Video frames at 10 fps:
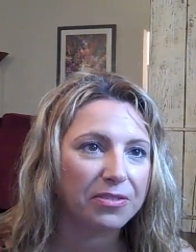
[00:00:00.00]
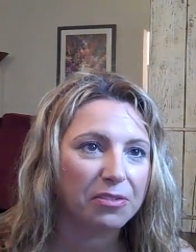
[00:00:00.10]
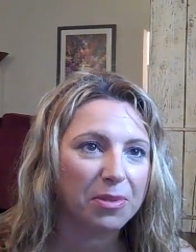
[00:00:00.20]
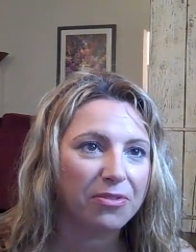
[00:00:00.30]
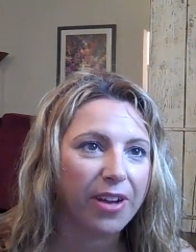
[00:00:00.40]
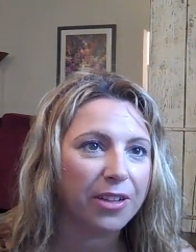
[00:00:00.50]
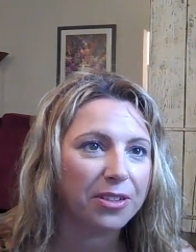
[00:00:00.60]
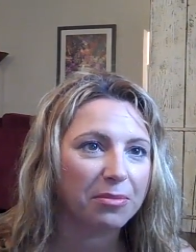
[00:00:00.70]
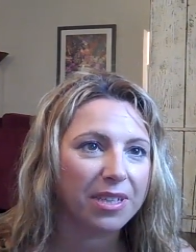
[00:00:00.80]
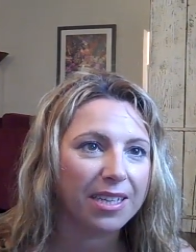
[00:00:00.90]
If you've been
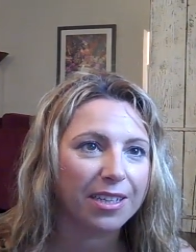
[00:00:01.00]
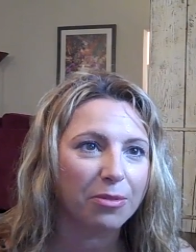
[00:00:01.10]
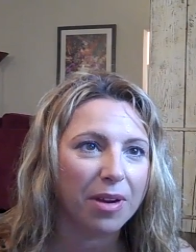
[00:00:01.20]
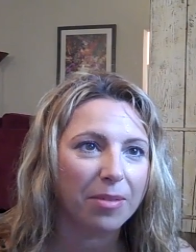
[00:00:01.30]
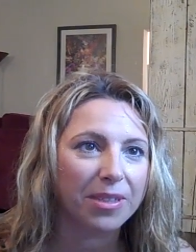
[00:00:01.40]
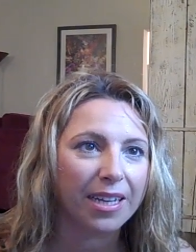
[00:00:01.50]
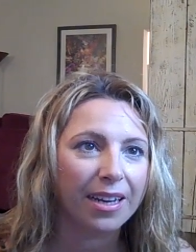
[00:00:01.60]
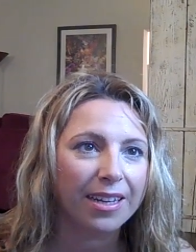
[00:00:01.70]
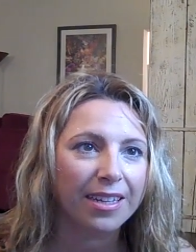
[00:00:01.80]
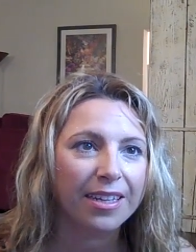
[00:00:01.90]
following me, then you
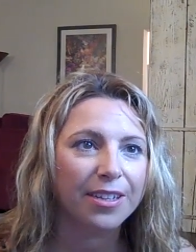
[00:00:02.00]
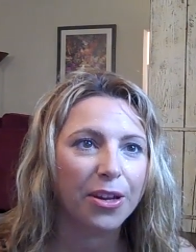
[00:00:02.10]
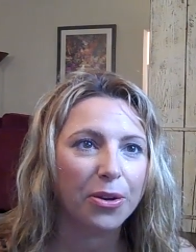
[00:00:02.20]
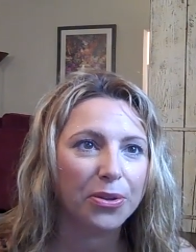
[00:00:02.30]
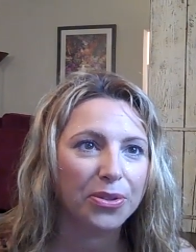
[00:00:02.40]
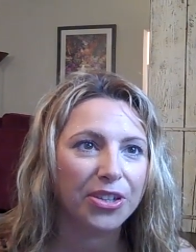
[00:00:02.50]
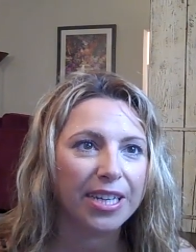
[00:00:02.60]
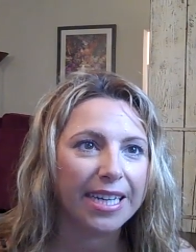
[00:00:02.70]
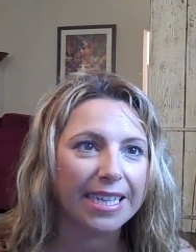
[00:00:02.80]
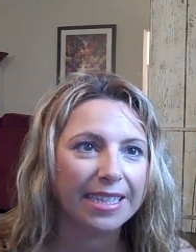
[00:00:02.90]
probably know who she
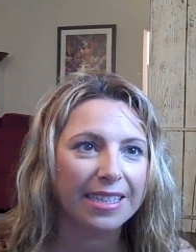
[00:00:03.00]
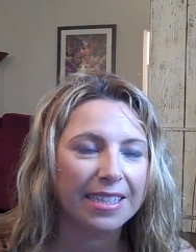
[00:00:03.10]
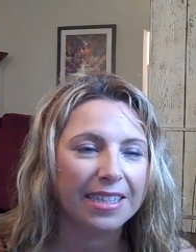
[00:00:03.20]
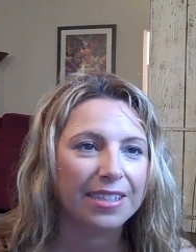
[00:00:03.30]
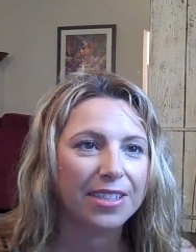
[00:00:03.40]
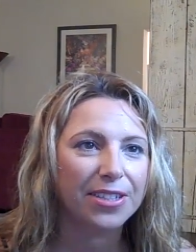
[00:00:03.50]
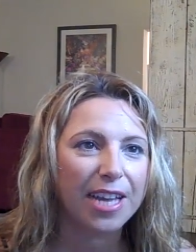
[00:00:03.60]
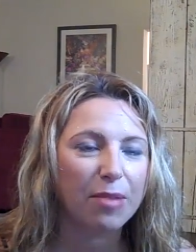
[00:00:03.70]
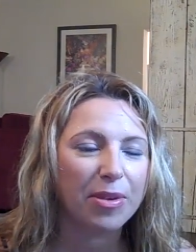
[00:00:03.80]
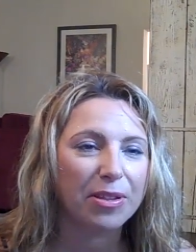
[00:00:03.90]
is.
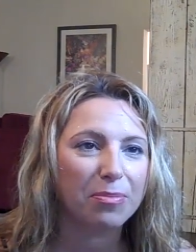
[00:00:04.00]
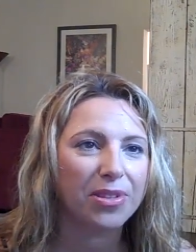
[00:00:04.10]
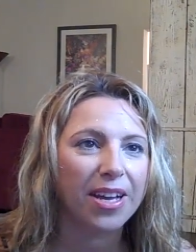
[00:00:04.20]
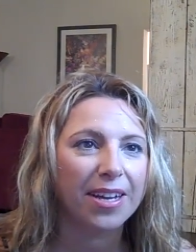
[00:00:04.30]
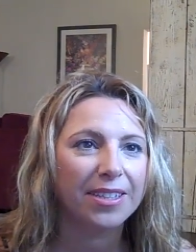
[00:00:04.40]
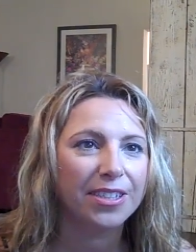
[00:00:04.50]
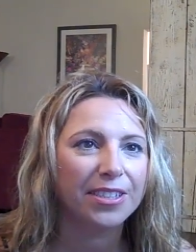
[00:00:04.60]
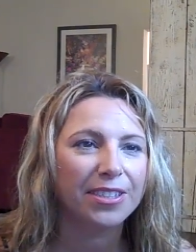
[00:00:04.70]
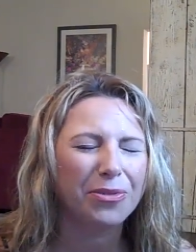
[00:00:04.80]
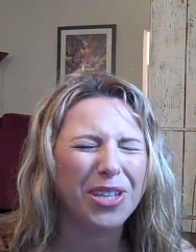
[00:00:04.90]
Little Emma the blonde.
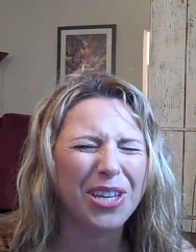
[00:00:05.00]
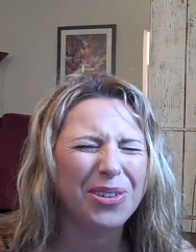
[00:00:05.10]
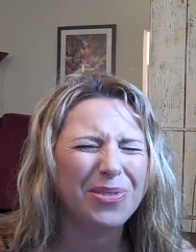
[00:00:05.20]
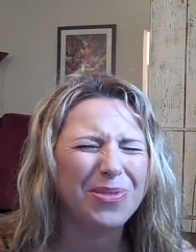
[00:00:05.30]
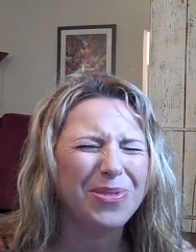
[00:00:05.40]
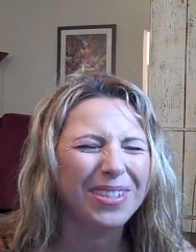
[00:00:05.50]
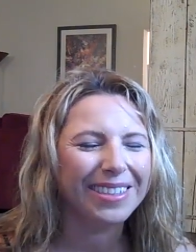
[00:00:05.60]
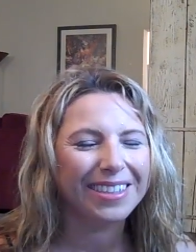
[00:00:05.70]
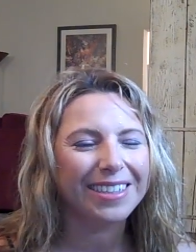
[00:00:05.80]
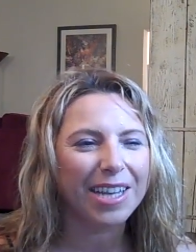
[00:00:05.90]
She's so cute.
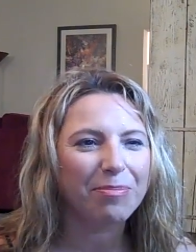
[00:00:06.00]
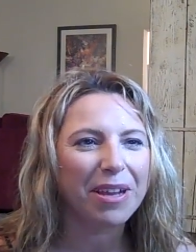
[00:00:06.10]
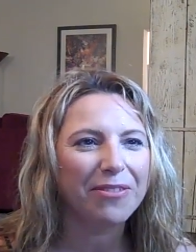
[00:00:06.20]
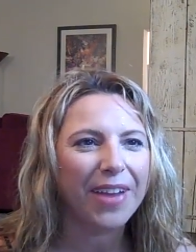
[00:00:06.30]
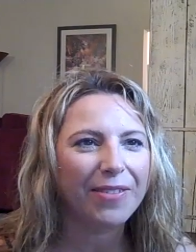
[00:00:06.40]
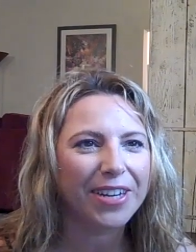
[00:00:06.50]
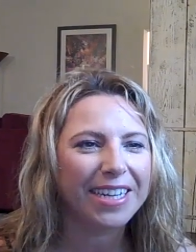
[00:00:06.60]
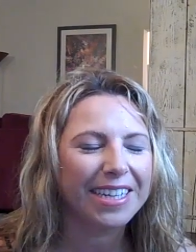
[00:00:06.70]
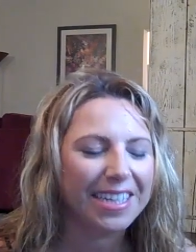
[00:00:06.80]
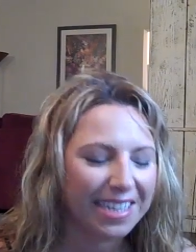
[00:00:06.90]
She's like my
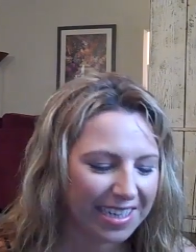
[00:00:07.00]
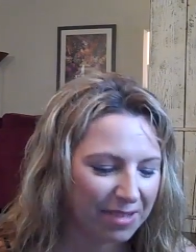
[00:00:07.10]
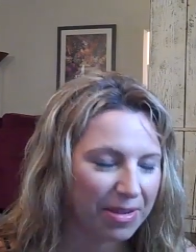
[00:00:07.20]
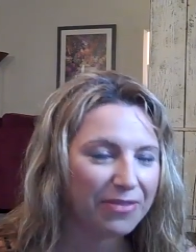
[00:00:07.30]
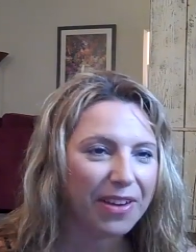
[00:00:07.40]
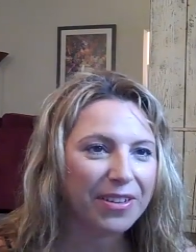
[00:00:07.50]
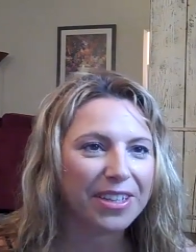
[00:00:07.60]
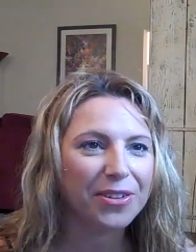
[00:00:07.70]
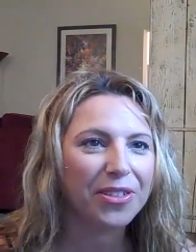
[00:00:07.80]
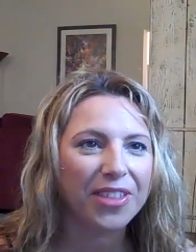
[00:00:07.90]
favorite, my
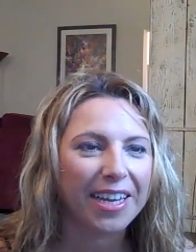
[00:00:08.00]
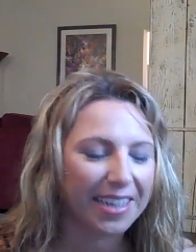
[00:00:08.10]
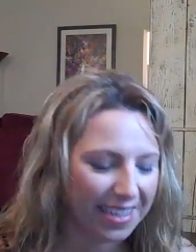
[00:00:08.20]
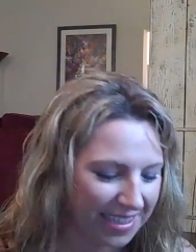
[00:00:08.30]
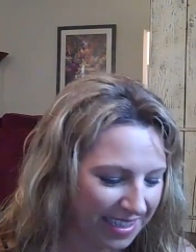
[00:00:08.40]
favorite little thing.